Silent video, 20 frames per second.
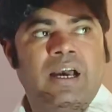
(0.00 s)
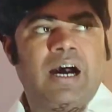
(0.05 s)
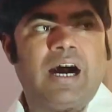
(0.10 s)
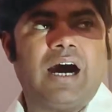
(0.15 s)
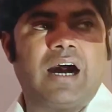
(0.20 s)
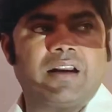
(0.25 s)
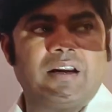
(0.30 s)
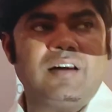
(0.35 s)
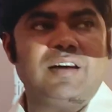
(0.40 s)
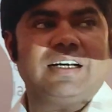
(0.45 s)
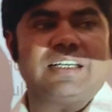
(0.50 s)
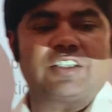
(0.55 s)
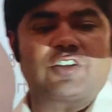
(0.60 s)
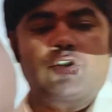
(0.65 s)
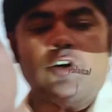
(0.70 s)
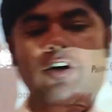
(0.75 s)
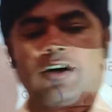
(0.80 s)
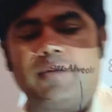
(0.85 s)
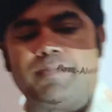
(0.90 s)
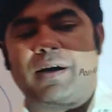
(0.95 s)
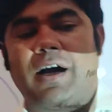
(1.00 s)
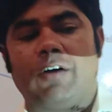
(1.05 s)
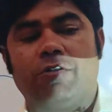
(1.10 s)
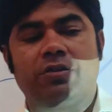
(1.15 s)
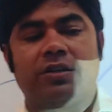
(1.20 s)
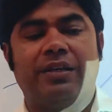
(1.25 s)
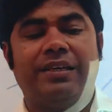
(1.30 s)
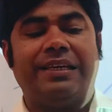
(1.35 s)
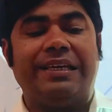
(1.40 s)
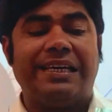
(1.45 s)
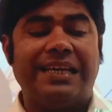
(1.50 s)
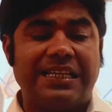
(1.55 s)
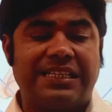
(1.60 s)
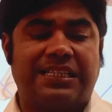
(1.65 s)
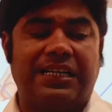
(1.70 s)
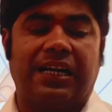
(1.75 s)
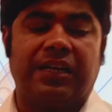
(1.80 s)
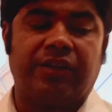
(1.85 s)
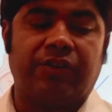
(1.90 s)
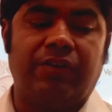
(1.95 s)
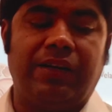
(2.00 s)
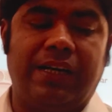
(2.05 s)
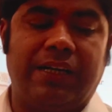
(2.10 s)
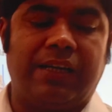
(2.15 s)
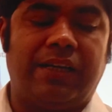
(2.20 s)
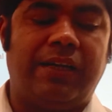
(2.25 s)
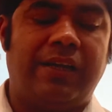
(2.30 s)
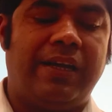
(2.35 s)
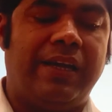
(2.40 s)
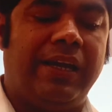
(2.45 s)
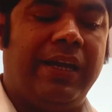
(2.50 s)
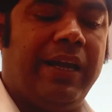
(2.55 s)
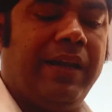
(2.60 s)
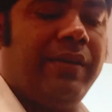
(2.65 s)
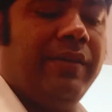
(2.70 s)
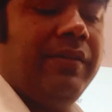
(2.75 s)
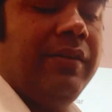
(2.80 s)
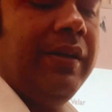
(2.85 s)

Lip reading: And now let's talk about each articulator in